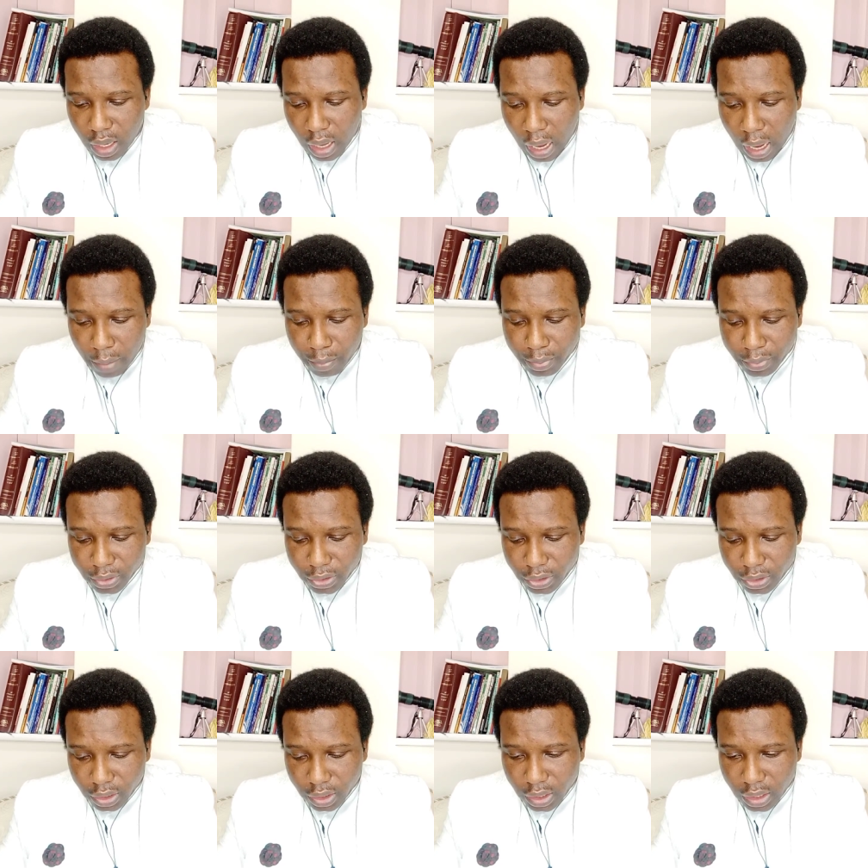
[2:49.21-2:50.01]

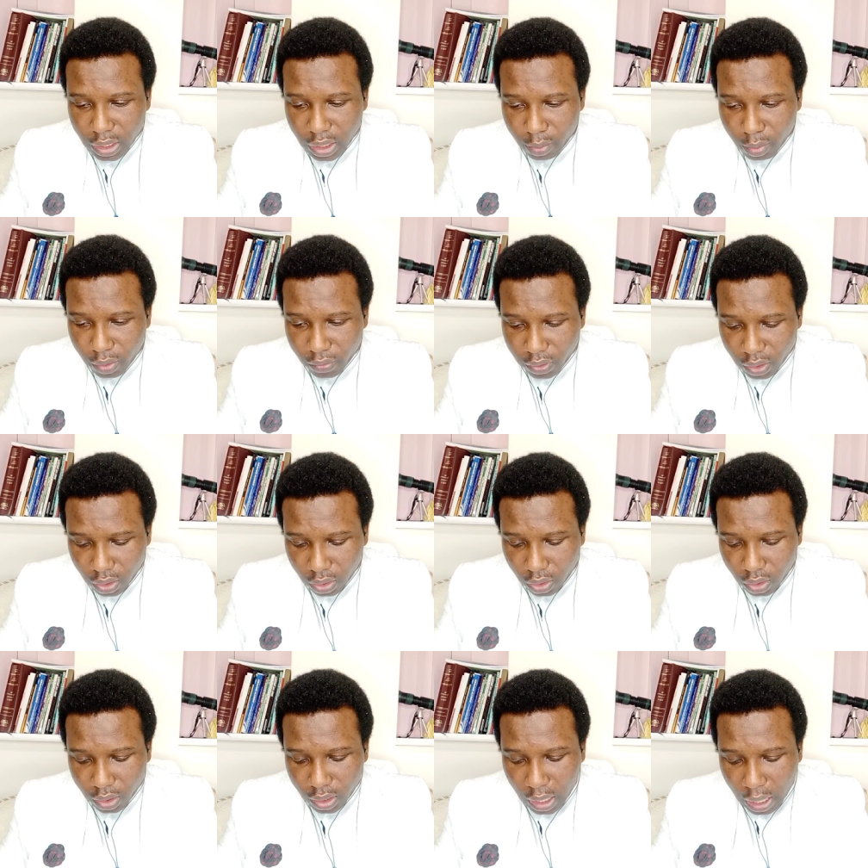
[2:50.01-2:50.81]
Appreciate the name of the Lord.